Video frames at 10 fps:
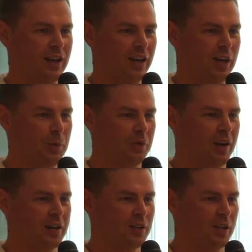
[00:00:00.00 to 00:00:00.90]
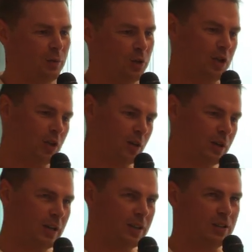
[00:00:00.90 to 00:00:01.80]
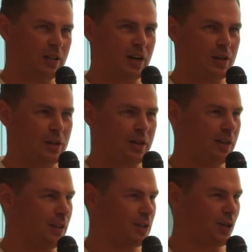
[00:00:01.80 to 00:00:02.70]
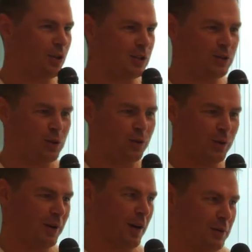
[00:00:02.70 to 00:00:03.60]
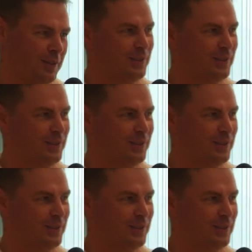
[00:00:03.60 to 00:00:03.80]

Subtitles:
I keep inviting them here, and I think this August 2 of them are coming.